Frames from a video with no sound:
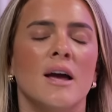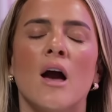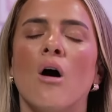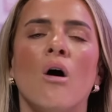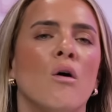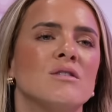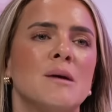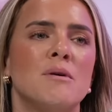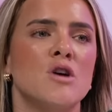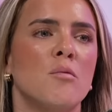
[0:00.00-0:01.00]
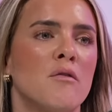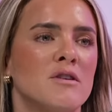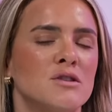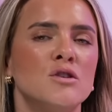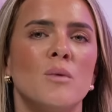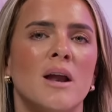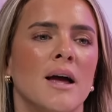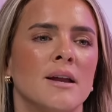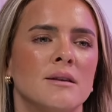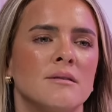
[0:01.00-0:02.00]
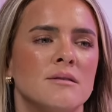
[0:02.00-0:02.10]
get hot or take my top off because I do wear like